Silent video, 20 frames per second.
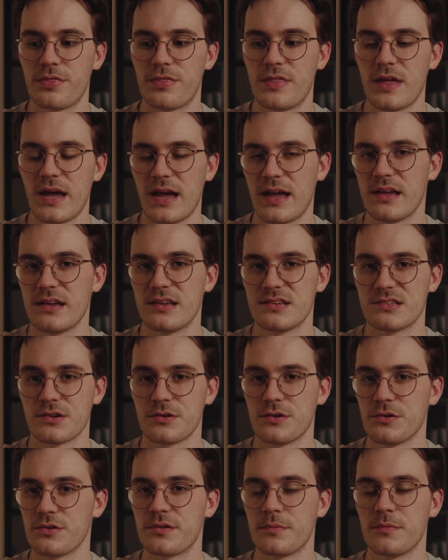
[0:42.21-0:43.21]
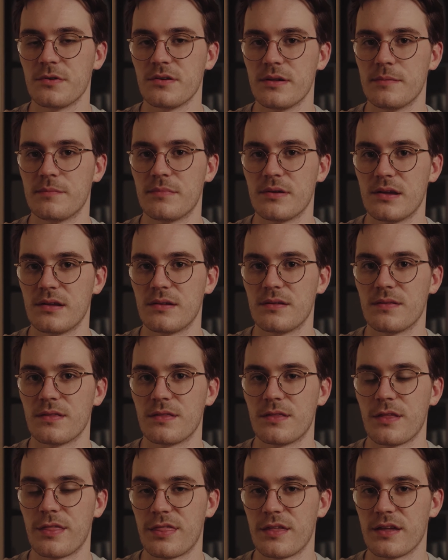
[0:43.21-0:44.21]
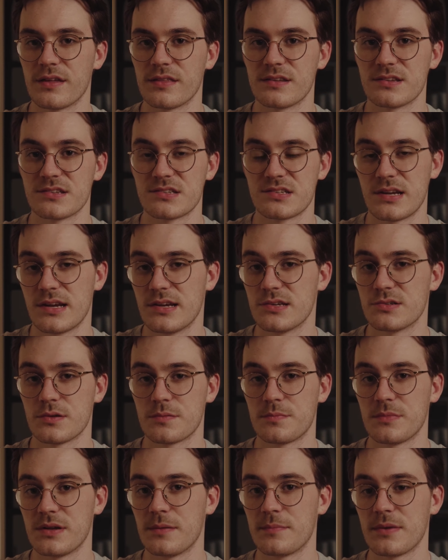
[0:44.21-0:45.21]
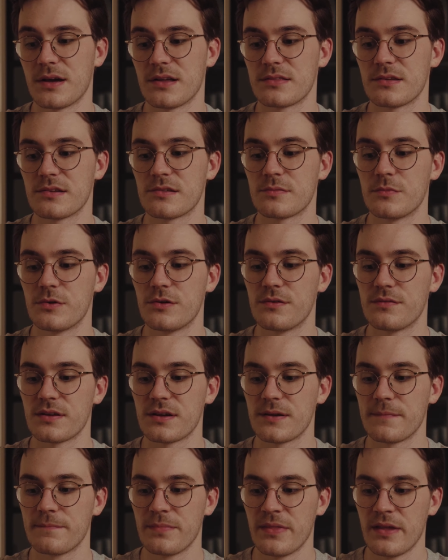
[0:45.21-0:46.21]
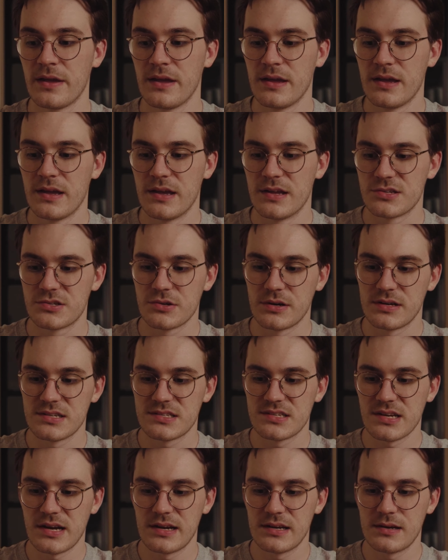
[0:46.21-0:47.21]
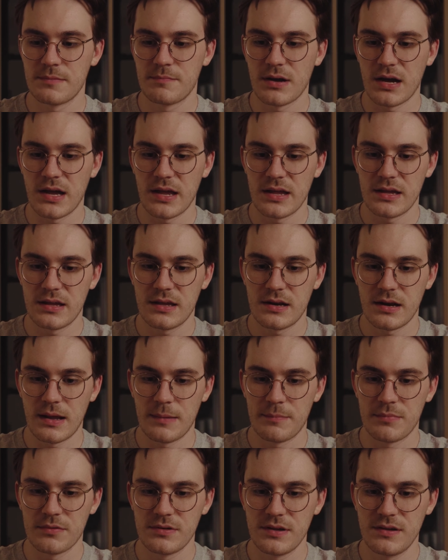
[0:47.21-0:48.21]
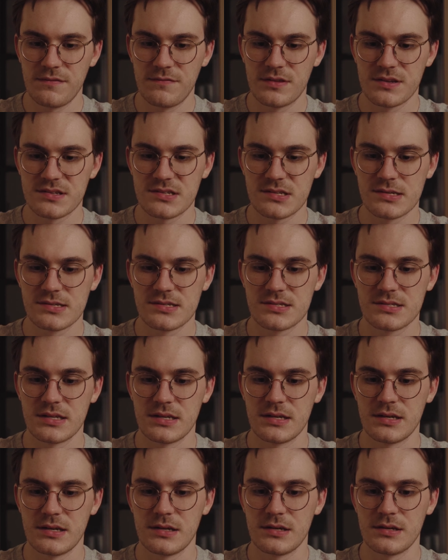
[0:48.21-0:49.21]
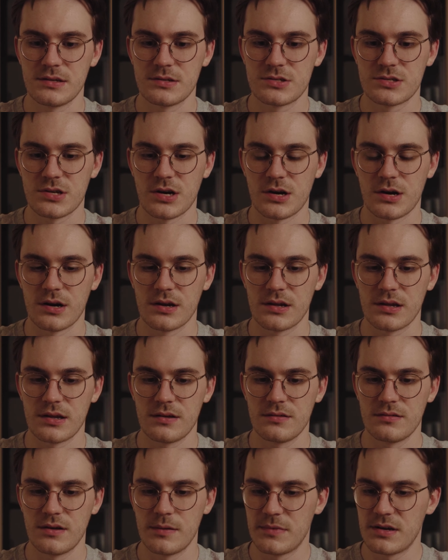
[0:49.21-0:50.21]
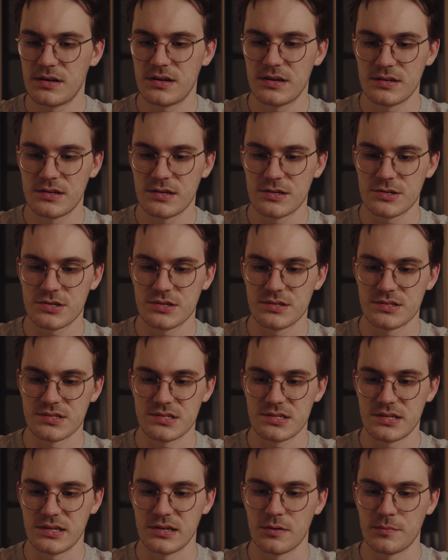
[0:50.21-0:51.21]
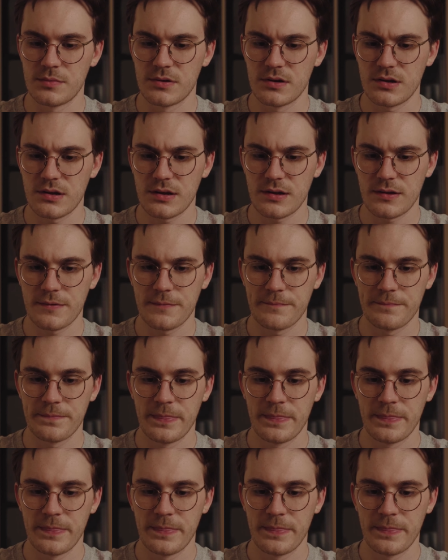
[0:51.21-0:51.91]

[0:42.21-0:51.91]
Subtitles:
That has ultimately been the thing that stays with me about this movie. And so I decided to buy it. I believe this is the Target limited edition Steelbook.